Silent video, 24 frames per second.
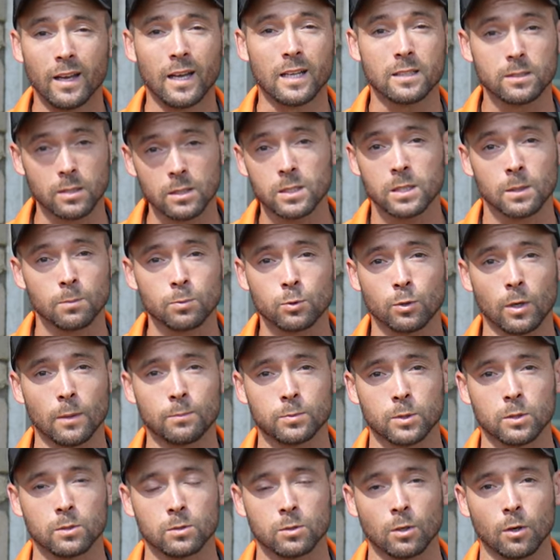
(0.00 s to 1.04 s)
It's a
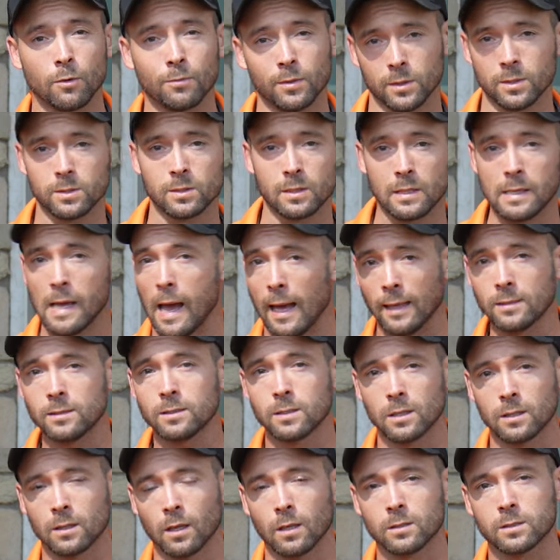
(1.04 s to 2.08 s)
subscription service. Yes,
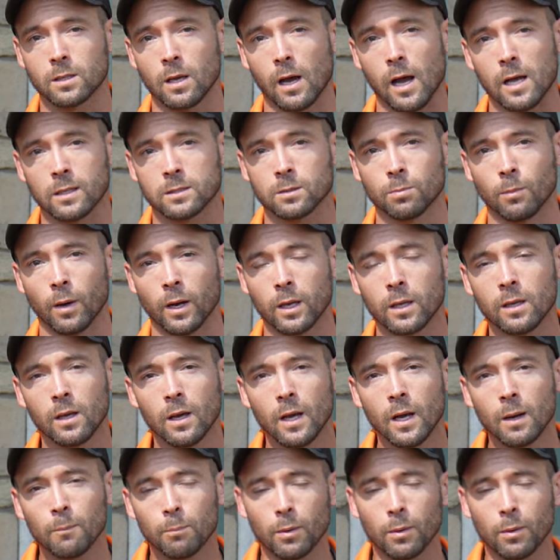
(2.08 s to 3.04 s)
it does cost money,